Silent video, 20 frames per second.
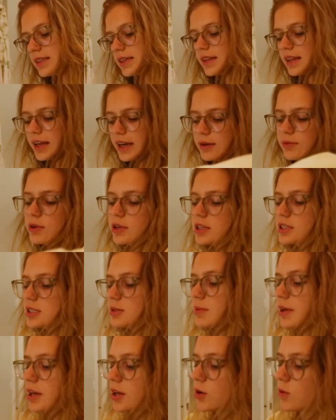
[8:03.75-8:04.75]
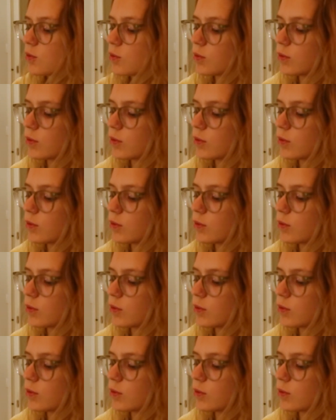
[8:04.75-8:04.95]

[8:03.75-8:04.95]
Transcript: thing that I wanted to make